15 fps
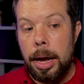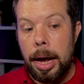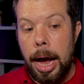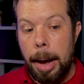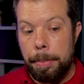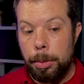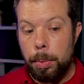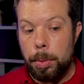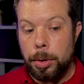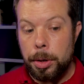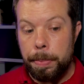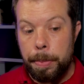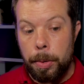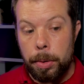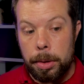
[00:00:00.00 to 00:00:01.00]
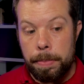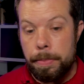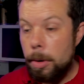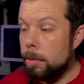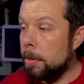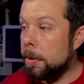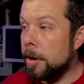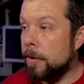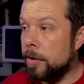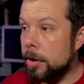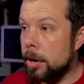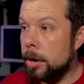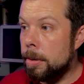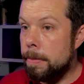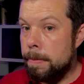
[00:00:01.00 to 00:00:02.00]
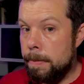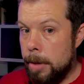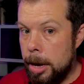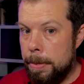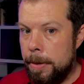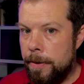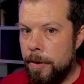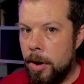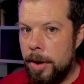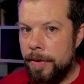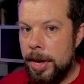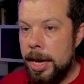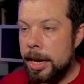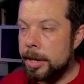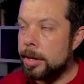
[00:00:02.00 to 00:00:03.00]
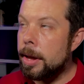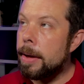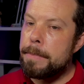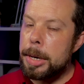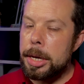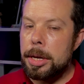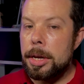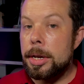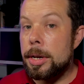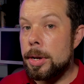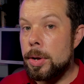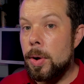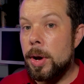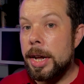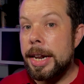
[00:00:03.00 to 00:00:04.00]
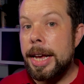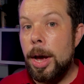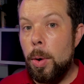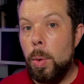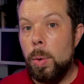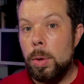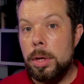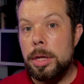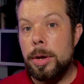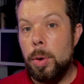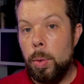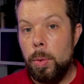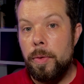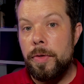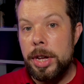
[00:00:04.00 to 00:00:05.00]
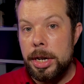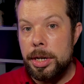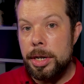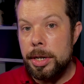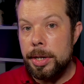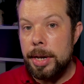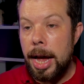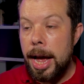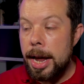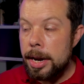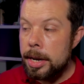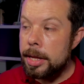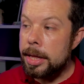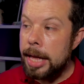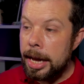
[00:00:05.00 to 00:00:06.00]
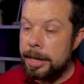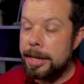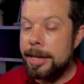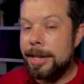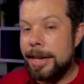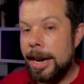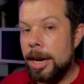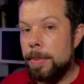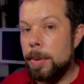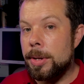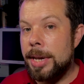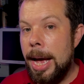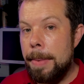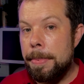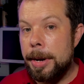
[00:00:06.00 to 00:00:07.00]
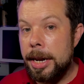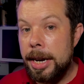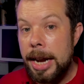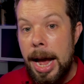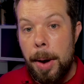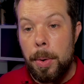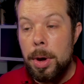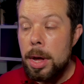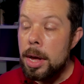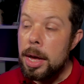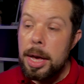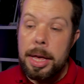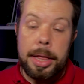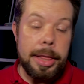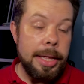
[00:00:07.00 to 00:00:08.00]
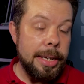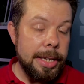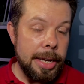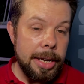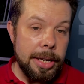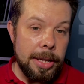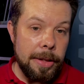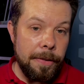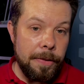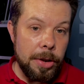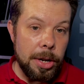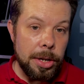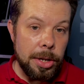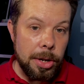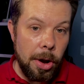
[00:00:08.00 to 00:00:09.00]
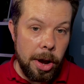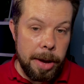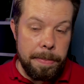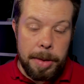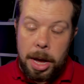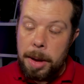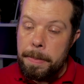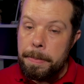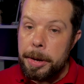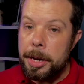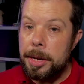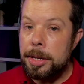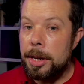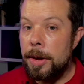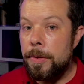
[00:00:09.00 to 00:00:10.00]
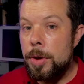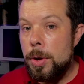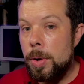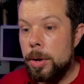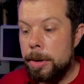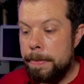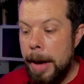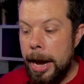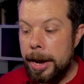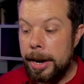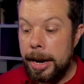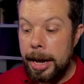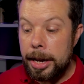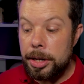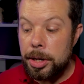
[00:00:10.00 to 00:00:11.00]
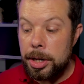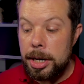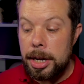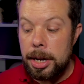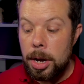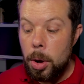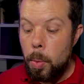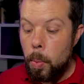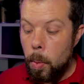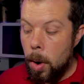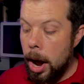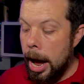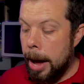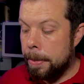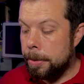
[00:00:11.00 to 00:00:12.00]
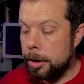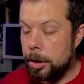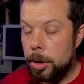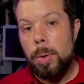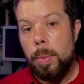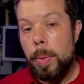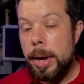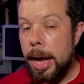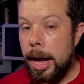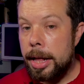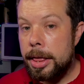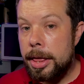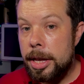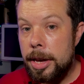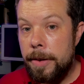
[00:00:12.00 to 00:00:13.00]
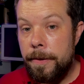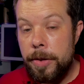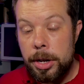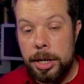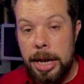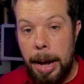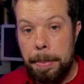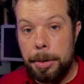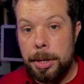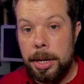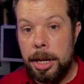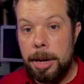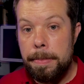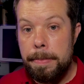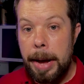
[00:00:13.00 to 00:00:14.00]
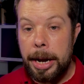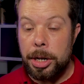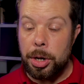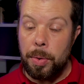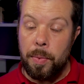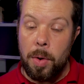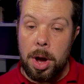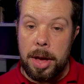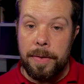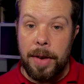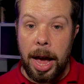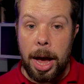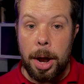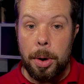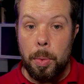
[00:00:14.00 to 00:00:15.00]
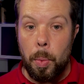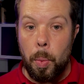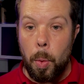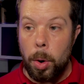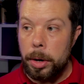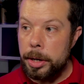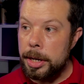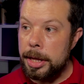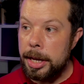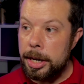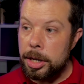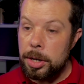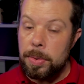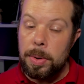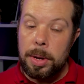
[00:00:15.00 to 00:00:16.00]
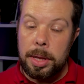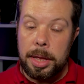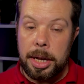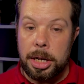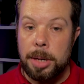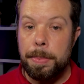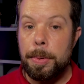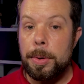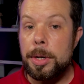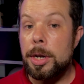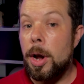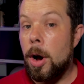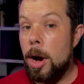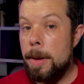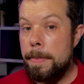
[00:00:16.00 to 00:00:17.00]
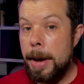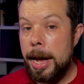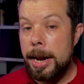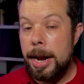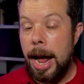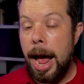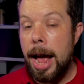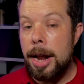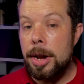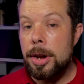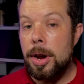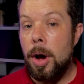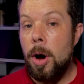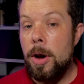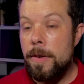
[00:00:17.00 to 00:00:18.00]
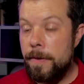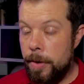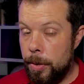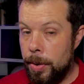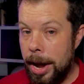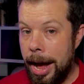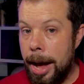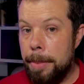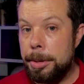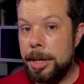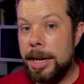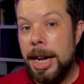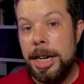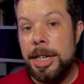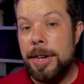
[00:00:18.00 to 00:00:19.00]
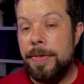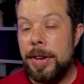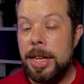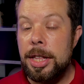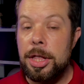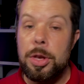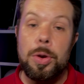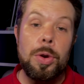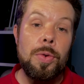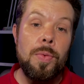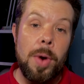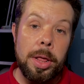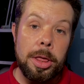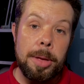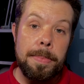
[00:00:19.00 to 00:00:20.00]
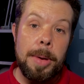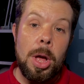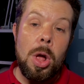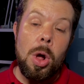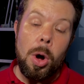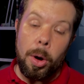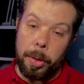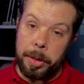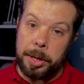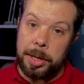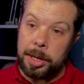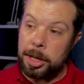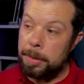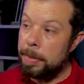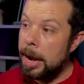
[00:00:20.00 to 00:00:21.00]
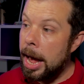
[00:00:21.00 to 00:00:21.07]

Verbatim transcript: Apple will support them probably for maybe five years, but you're not going to get all the cool features, and that's exactly what's happening. Now, this isn't the first time, because if you look back at last year, what happened? We had the first Apple Silicon Macs arrive, and what did they do? They supported iPad and iPhone apps natively, that you could run them on the system.